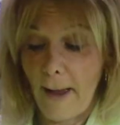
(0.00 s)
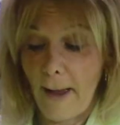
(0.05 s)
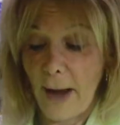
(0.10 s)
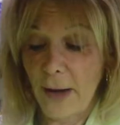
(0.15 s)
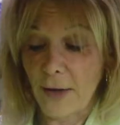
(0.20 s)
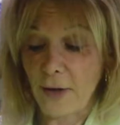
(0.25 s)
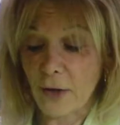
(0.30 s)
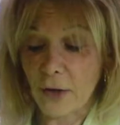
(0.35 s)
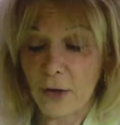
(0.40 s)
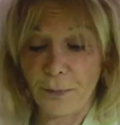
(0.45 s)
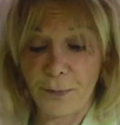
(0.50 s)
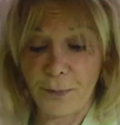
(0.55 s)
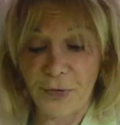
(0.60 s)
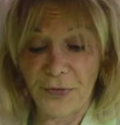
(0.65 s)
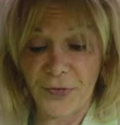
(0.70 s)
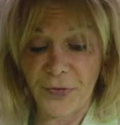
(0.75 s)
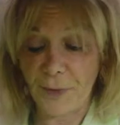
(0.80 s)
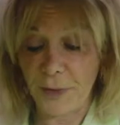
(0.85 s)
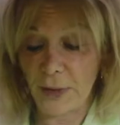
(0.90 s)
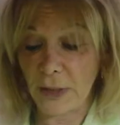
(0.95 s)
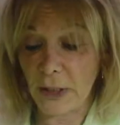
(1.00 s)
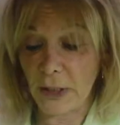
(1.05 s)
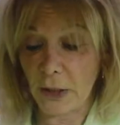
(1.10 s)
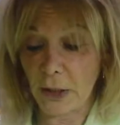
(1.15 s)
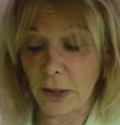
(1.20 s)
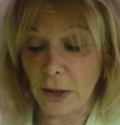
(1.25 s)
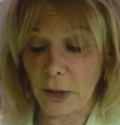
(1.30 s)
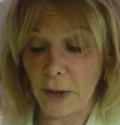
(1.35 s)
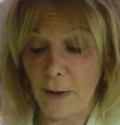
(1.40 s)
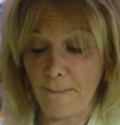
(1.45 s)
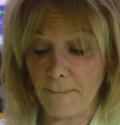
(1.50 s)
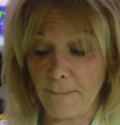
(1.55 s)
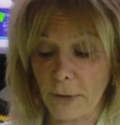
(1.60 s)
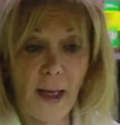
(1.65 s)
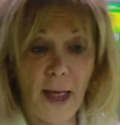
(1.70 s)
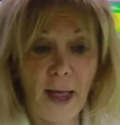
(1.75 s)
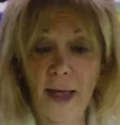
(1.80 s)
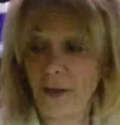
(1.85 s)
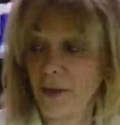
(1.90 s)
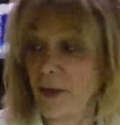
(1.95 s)
and you could put them in here.
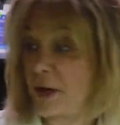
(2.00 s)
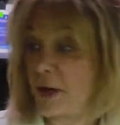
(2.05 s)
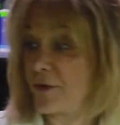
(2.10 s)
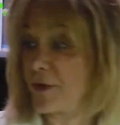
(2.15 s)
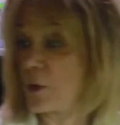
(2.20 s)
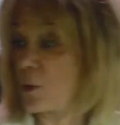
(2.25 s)
And then if